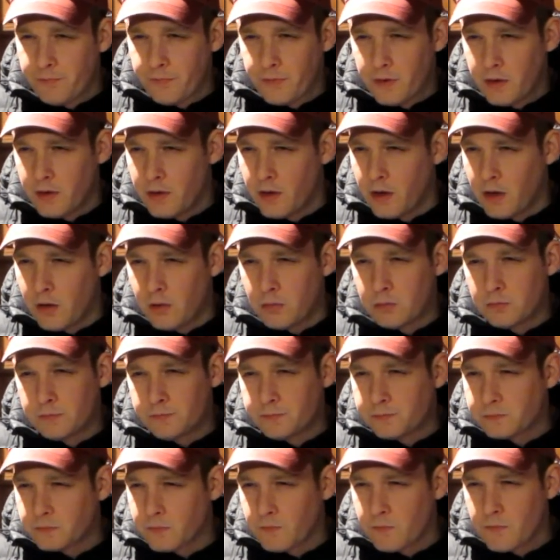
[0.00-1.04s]
you know,
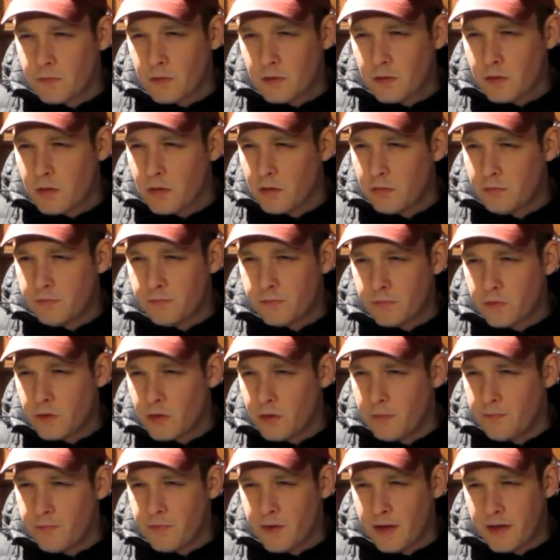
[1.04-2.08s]

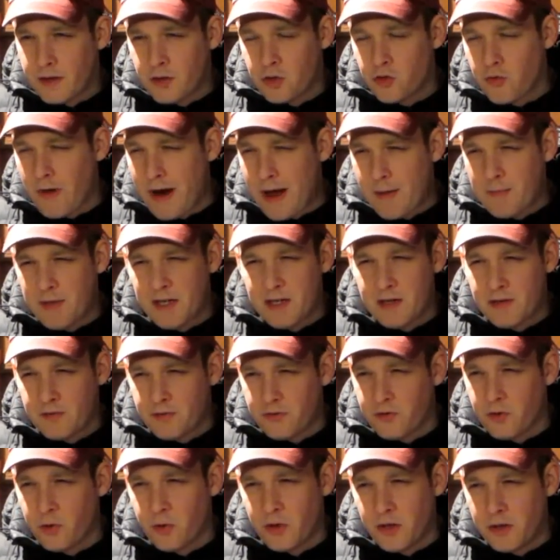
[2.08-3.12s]
and a gramminess
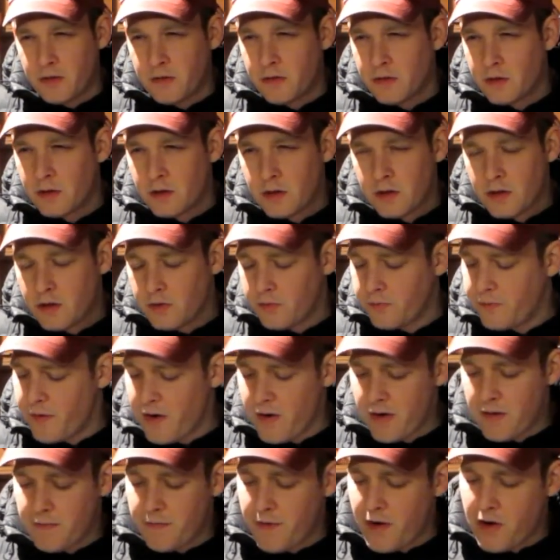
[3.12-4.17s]
to it. It's
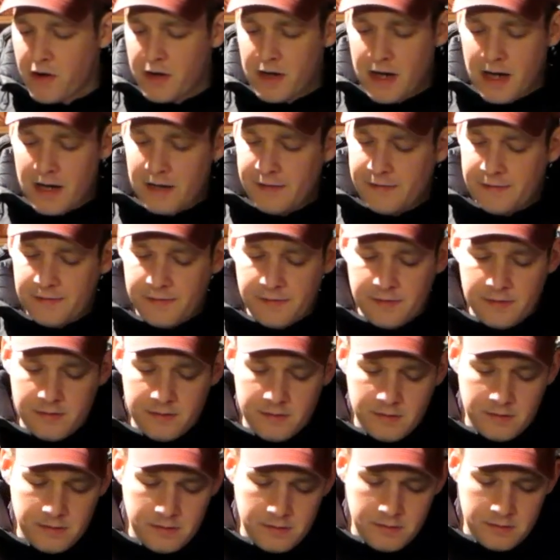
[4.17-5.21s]
very, very nice.
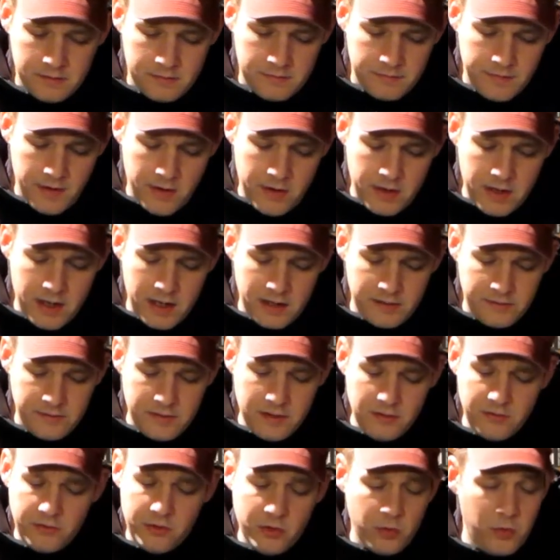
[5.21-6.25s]
Very nice.
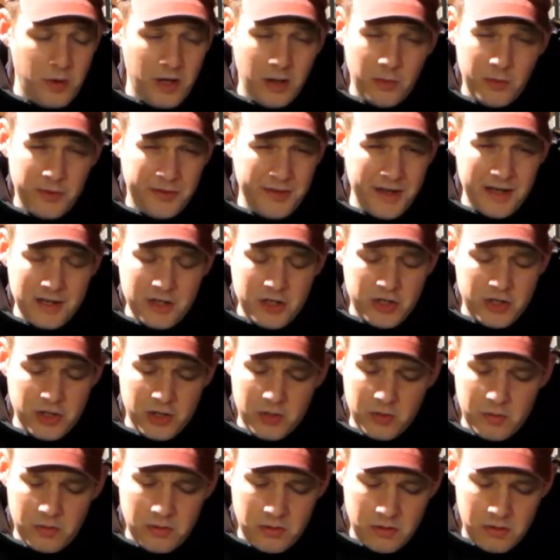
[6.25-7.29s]
These do well with age
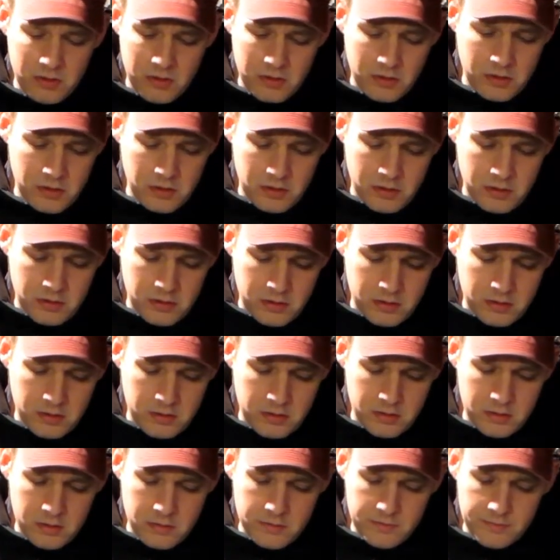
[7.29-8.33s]
too.
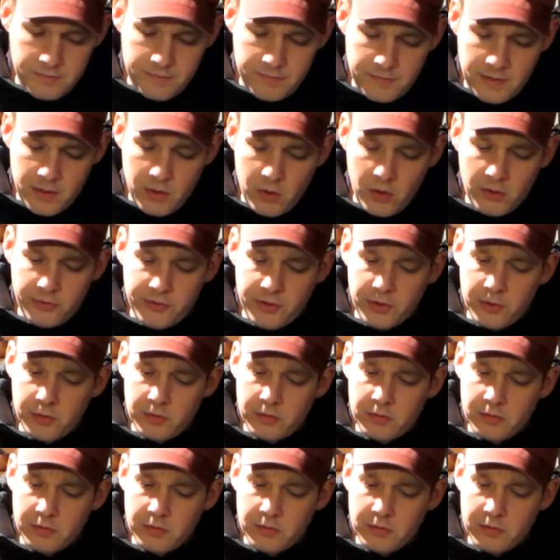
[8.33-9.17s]
They all do.